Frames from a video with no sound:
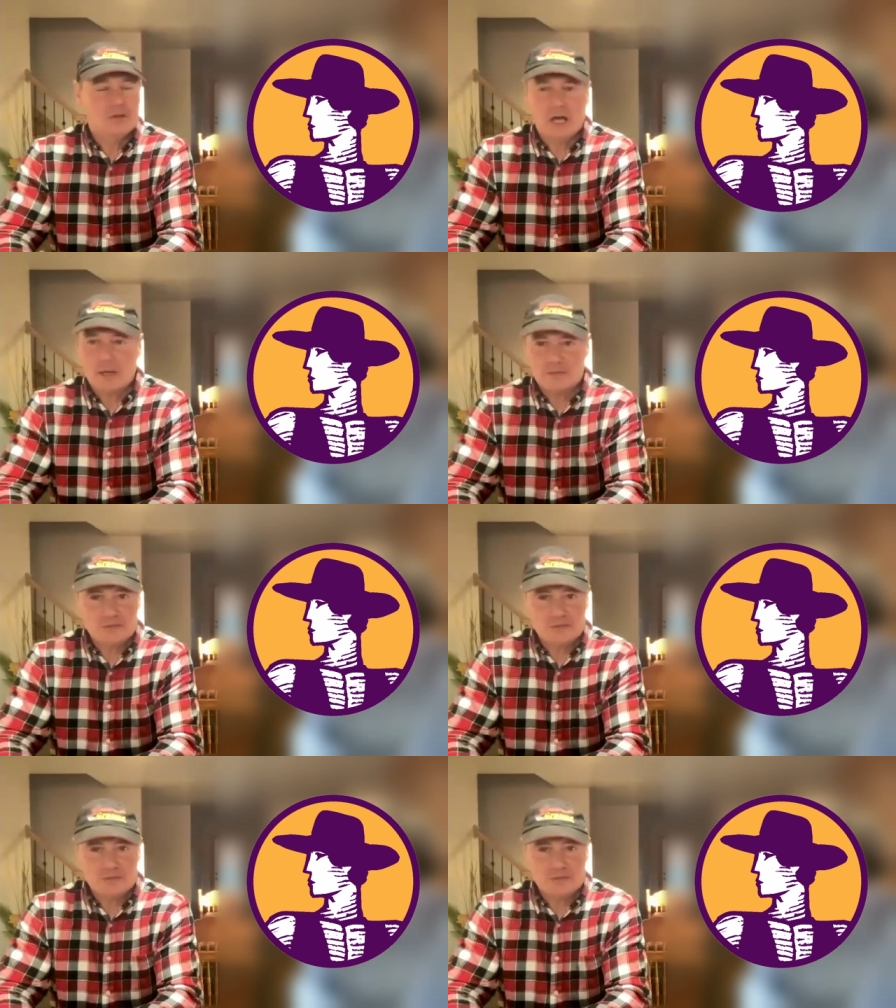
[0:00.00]

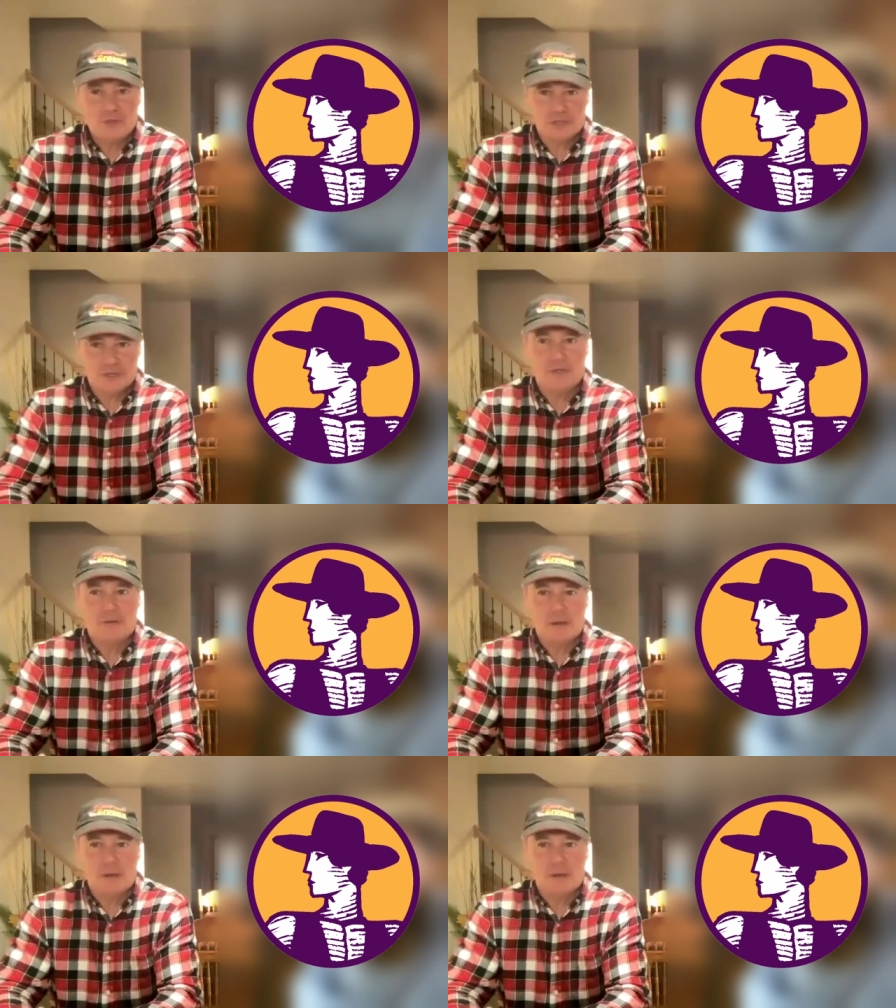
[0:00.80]
Absolutely
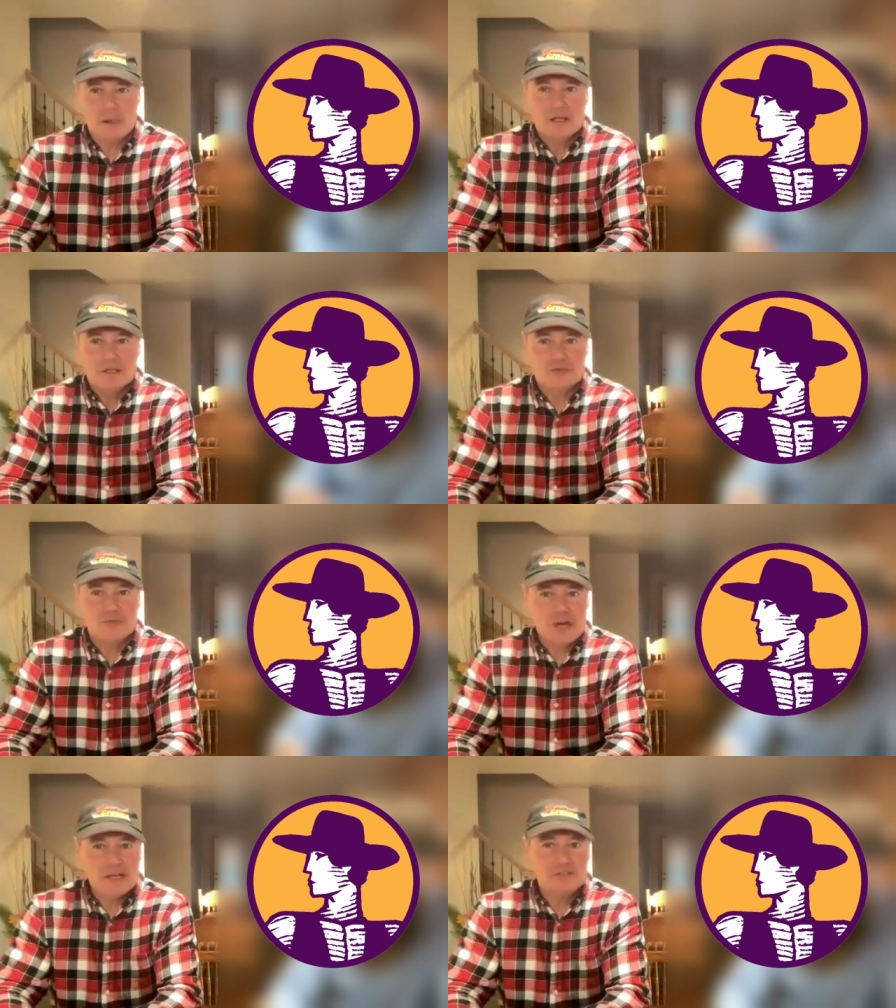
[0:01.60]
agree.
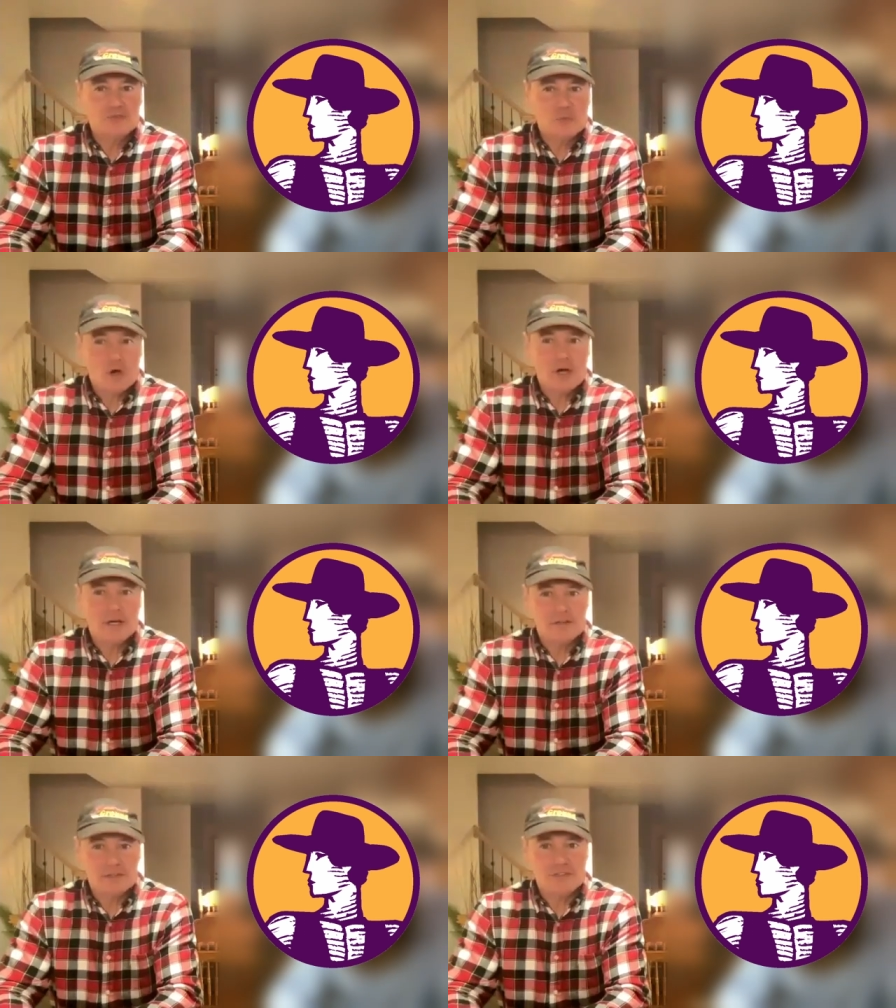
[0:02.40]
So that's
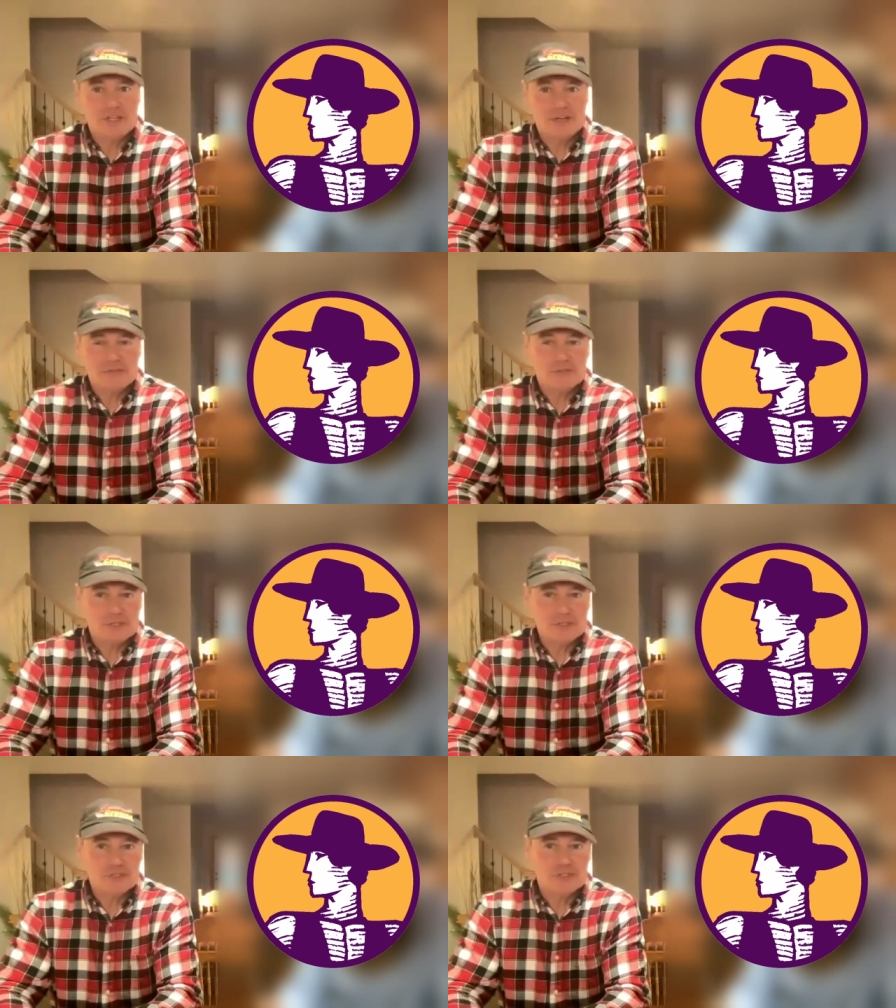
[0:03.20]
why this
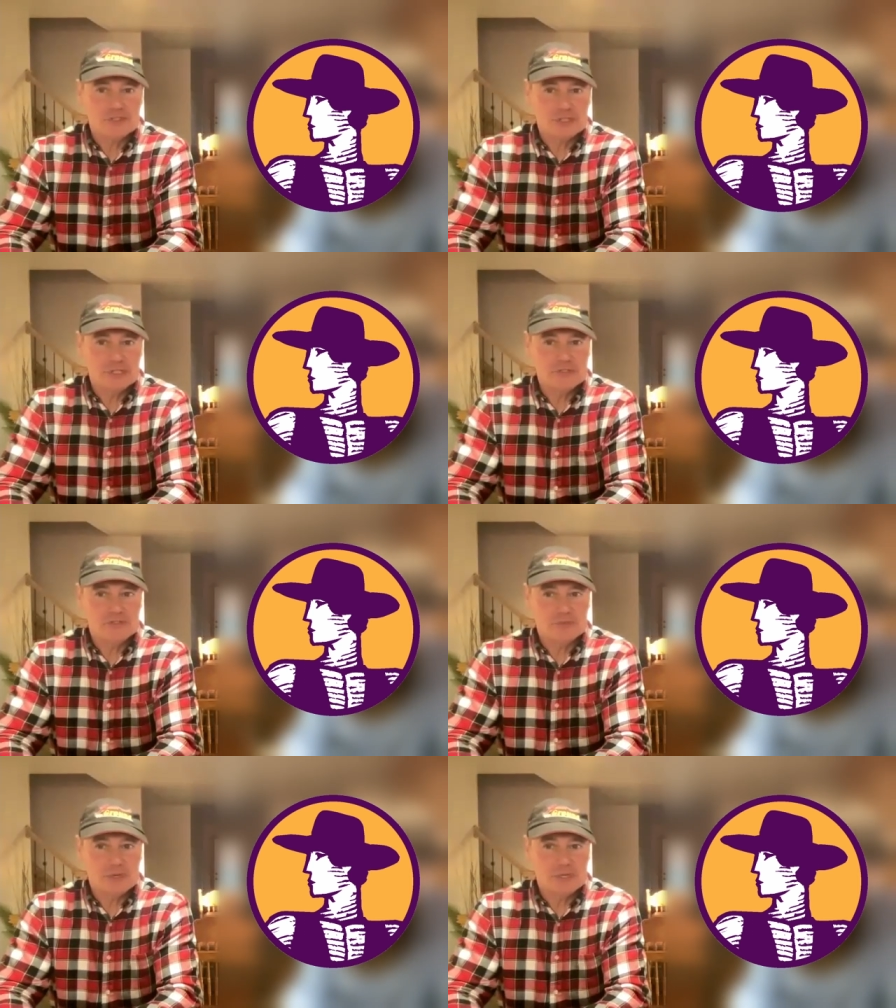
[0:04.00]
definition
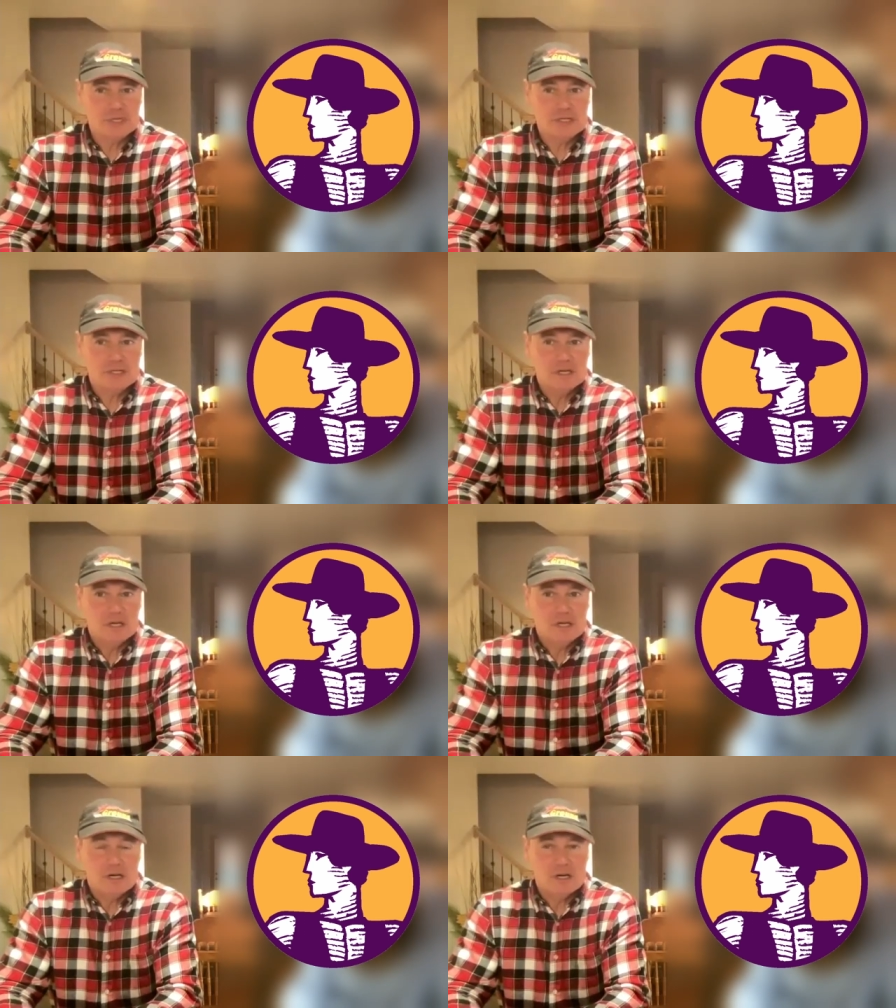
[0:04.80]
needs to
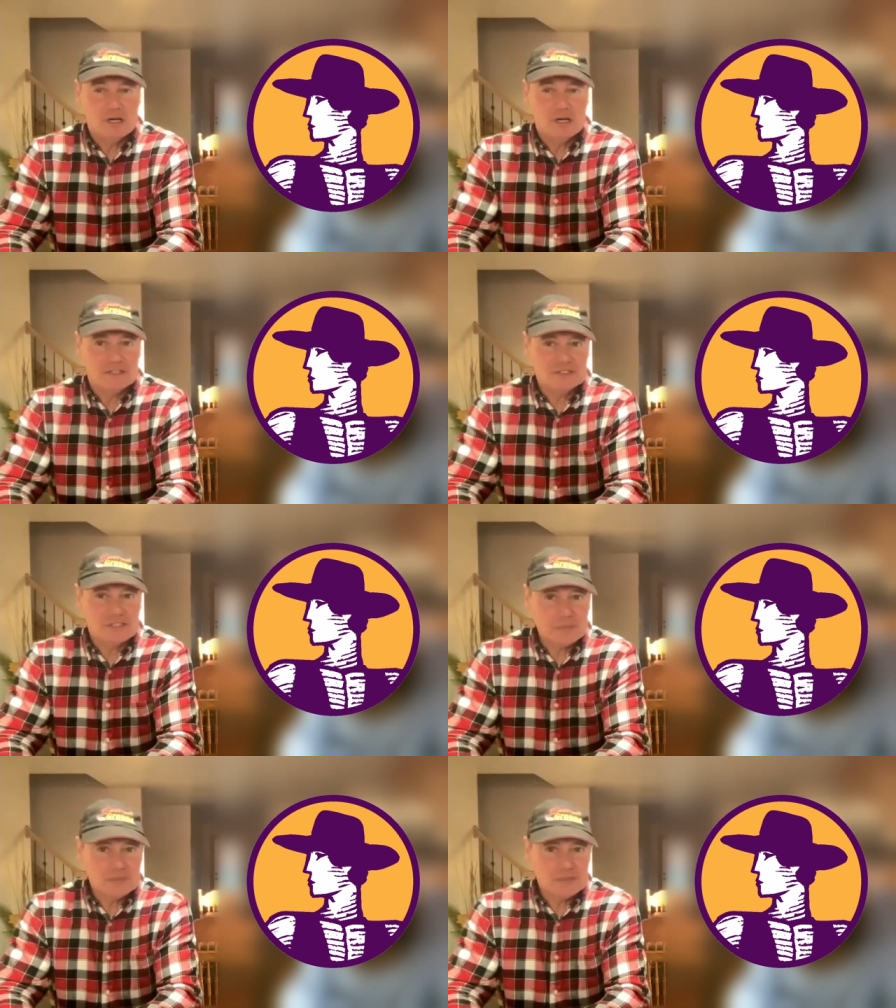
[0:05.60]
be
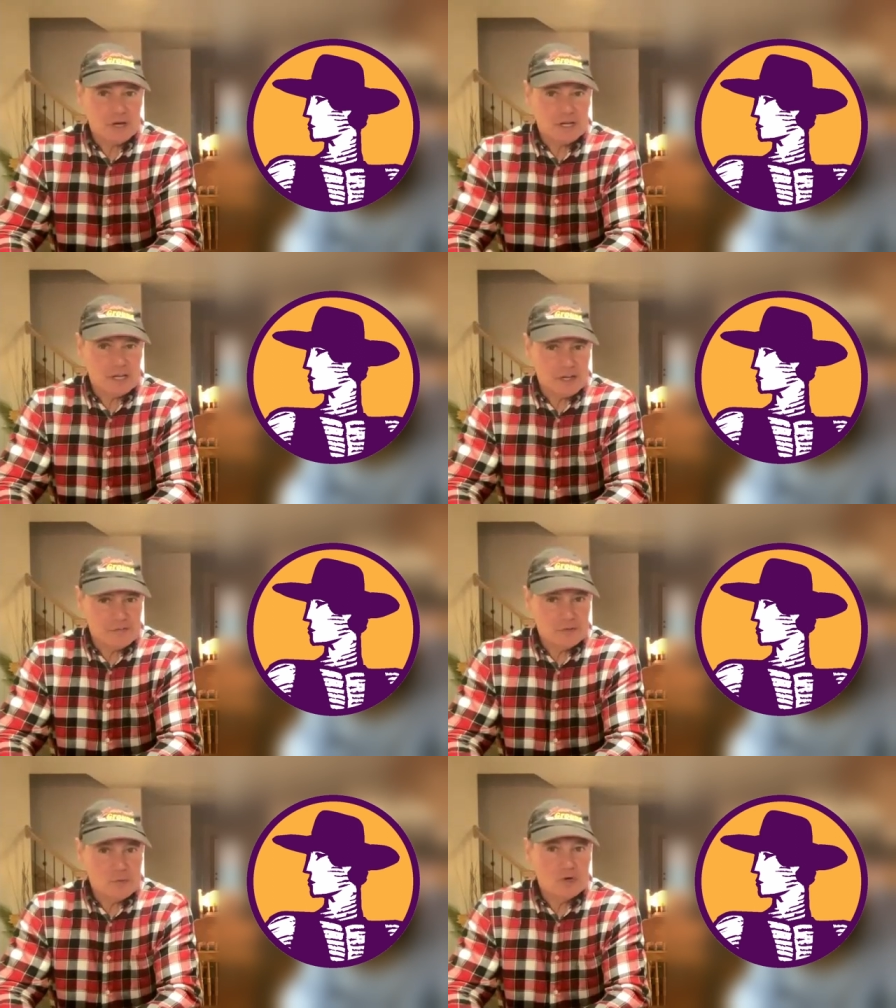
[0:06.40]
accepted by
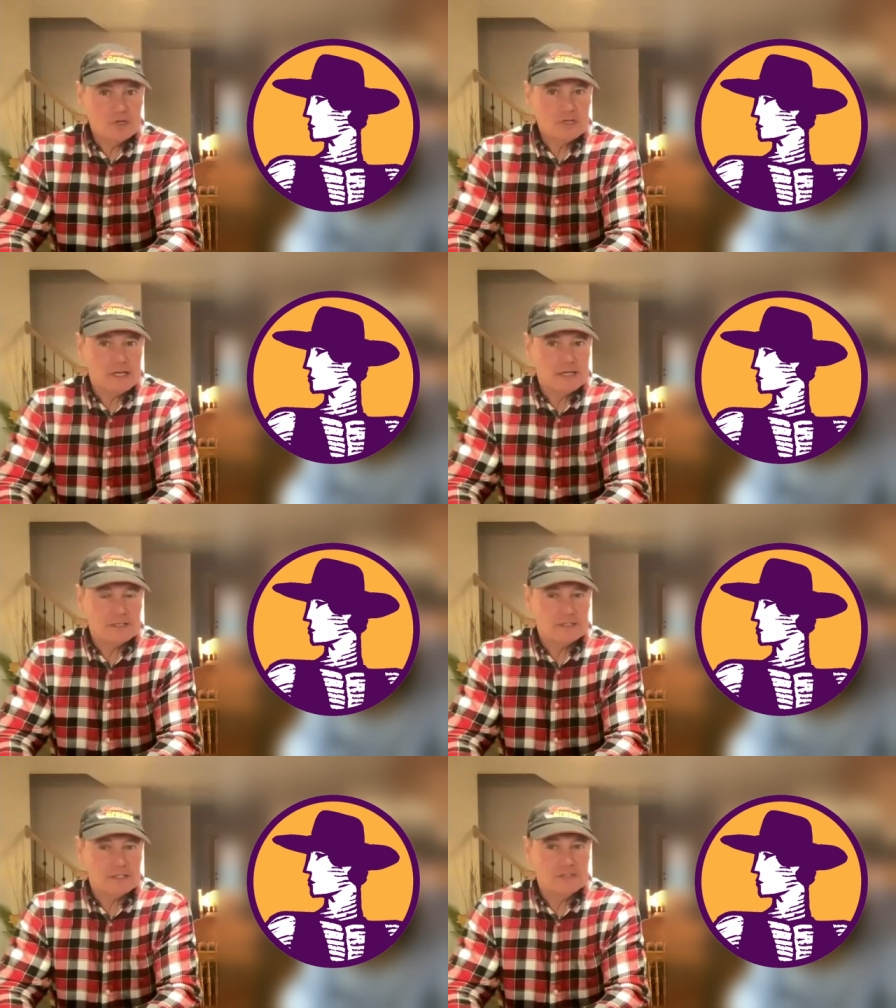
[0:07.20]
everyone,
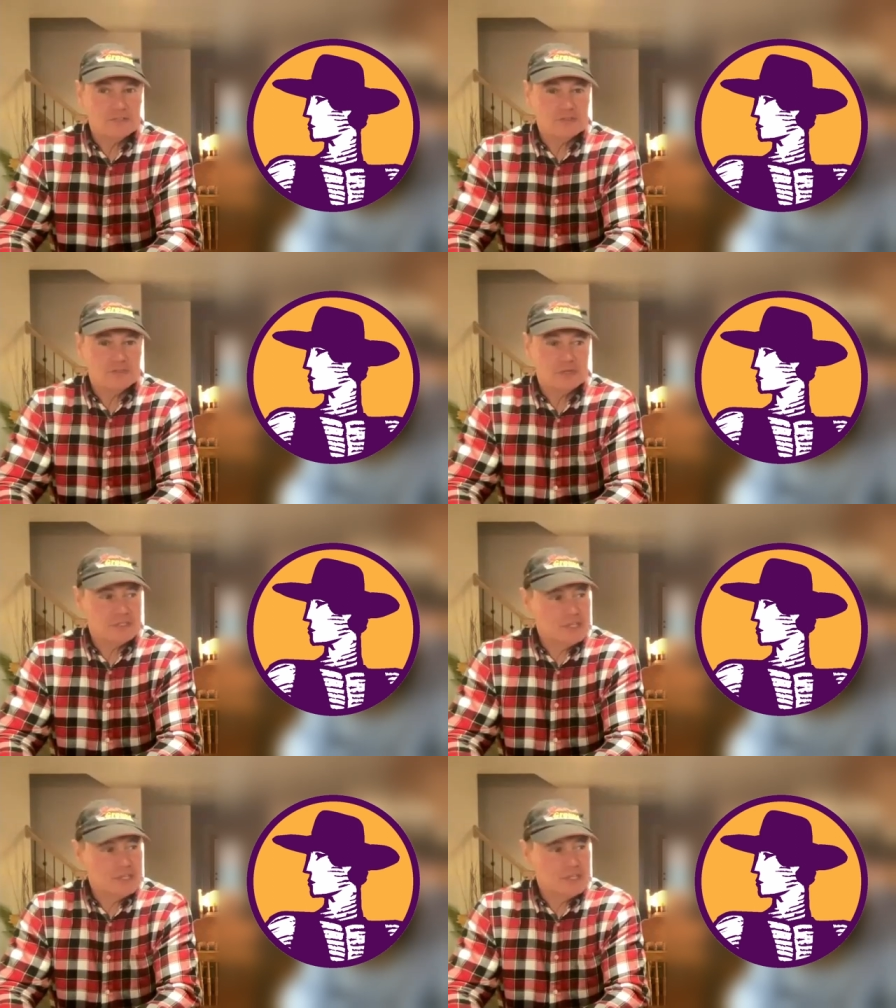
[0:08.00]
and it needs to be a